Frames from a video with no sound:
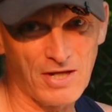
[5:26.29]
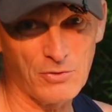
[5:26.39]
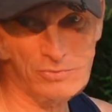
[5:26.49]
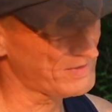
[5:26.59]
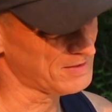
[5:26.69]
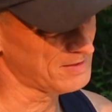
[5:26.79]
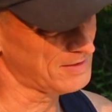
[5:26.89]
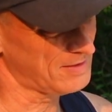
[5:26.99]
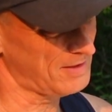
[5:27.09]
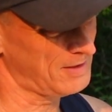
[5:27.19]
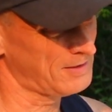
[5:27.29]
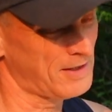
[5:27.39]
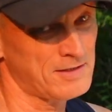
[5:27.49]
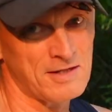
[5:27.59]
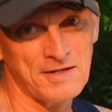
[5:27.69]
out, and
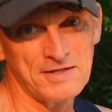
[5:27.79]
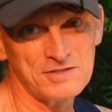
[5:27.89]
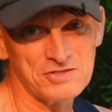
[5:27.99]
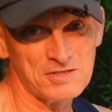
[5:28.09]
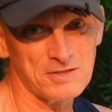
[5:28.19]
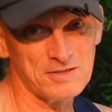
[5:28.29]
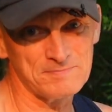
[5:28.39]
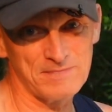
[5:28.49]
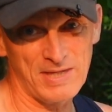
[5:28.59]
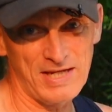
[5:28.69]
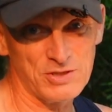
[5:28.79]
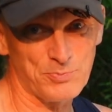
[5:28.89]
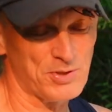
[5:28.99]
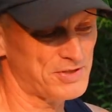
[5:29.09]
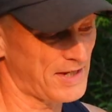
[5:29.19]
then uh, it's in a page
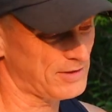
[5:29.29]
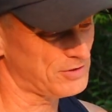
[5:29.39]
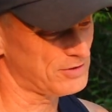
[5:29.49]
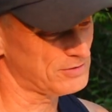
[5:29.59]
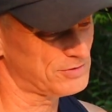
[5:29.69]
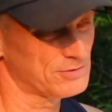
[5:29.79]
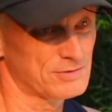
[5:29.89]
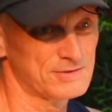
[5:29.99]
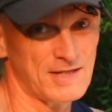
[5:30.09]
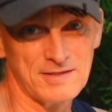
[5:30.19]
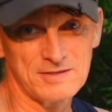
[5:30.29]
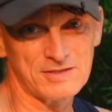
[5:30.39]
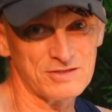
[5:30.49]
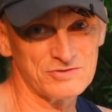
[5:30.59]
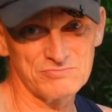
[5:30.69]
protector so that it
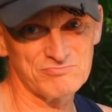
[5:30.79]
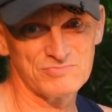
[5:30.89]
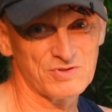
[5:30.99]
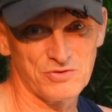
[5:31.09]
doesn't